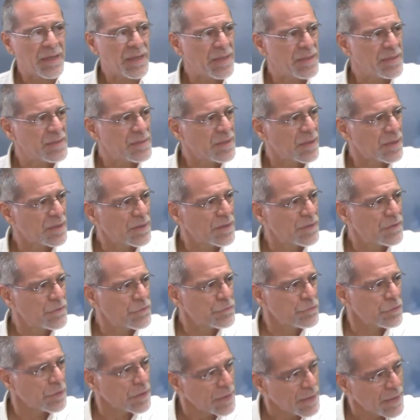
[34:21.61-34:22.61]
is that the
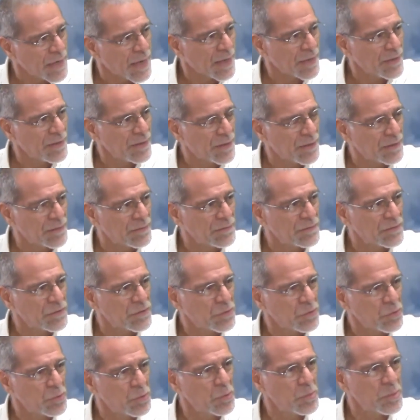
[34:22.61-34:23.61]

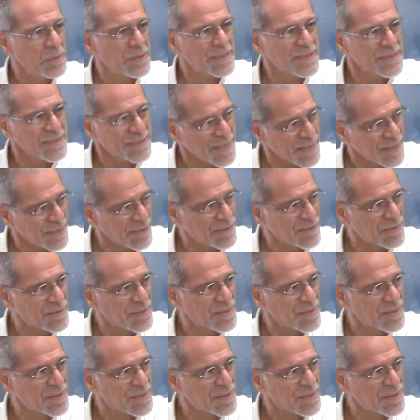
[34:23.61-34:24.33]
Trinidadians who were sent,